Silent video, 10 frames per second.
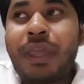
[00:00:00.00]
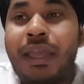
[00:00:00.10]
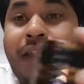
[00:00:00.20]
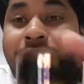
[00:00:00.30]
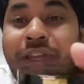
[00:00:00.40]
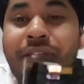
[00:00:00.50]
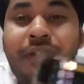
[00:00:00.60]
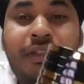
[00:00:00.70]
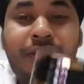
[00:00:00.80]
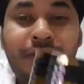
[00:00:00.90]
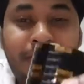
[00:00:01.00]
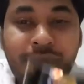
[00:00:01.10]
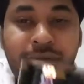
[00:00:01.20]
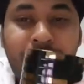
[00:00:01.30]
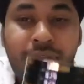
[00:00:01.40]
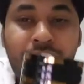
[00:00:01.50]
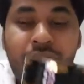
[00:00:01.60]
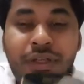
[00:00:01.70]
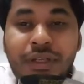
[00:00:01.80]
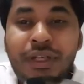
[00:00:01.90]
Invictus, the
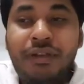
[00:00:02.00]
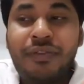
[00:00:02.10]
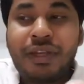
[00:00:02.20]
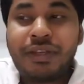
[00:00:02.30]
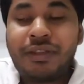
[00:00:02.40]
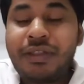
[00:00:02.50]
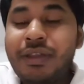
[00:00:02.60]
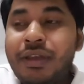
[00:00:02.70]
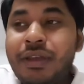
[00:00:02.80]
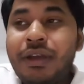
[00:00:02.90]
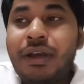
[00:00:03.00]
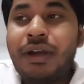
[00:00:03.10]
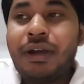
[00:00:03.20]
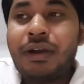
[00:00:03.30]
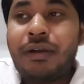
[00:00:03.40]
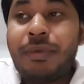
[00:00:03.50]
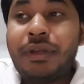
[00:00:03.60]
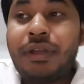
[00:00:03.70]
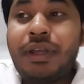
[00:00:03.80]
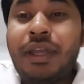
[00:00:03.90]
original Invictus, but
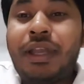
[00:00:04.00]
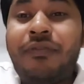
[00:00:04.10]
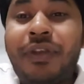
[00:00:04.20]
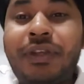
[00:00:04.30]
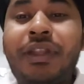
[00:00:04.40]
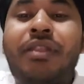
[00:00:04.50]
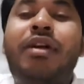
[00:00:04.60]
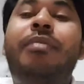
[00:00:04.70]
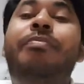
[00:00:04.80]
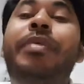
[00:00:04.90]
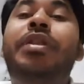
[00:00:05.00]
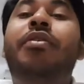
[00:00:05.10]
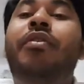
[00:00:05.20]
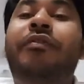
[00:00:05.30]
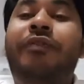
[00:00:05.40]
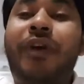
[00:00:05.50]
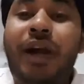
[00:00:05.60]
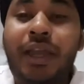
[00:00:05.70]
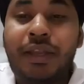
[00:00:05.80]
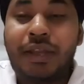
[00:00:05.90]
Invictus a bit
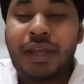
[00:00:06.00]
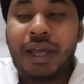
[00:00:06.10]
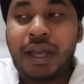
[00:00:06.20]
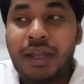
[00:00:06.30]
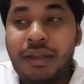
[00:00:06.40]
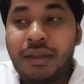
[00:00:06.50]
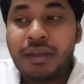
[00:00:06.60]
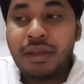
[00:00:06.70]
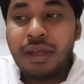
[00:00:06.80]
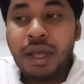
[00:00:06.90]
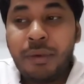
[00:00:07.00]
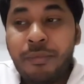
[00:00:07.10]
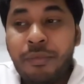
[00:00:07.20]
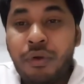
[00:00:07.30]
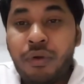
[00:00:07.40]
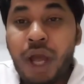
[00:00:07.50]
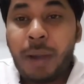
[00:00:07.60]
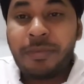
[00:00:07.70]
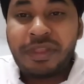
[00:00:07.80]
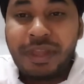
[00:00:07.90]
refined and more
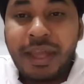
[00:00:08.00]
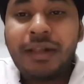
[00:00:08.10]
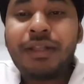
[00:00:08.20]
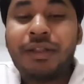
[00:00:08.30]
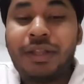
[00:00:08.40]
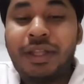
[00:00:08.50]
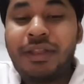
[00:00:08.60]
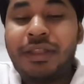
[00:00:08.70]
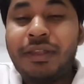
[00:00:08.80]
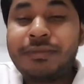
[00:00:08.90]
upscale than this.